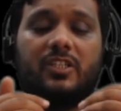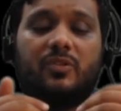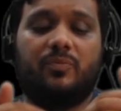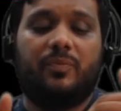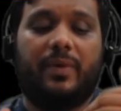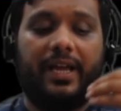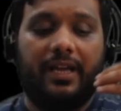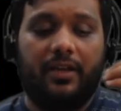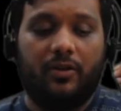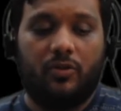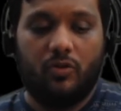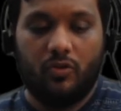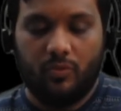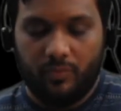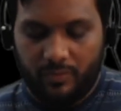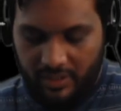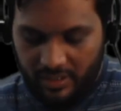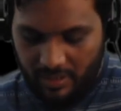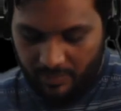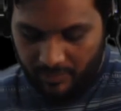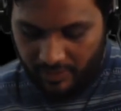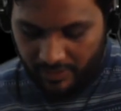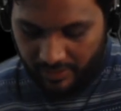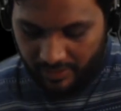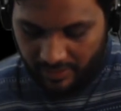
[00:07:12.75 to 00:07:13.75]
by whom?
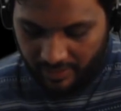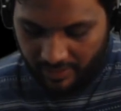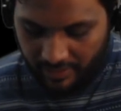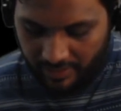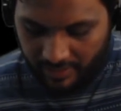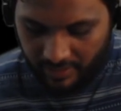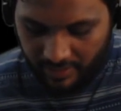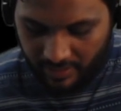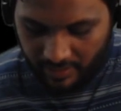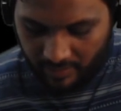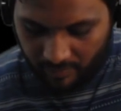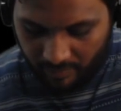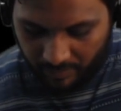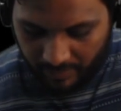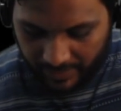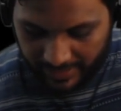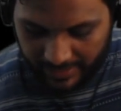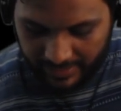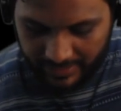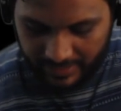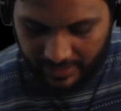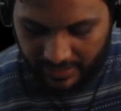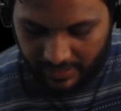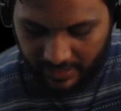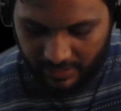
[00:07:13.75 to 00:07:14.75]
Come on, by
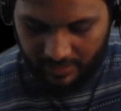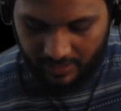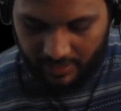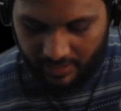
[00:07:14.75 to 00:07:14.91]
the